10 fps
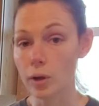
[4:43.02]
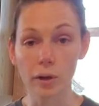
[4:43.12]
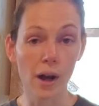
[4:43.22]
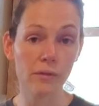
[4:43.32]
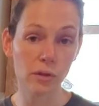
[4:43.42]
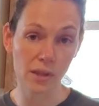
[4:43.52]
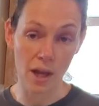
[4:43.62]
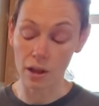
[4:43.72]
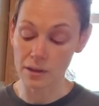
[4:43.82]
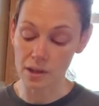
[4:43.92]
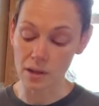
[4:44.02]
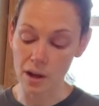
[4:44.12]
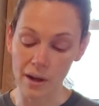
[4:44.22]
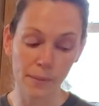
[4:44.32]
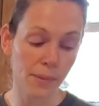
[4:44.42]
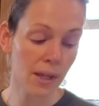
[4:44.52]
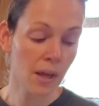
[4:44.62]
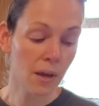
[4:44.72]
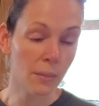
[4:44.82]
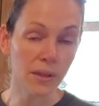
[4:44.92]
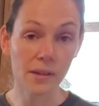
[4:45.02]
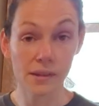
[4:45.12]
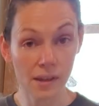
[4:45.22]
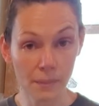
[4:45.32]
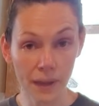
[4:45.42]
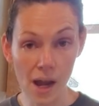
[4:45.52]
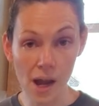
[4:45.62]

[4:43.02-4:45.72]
water. I've used that lots of times. But this is something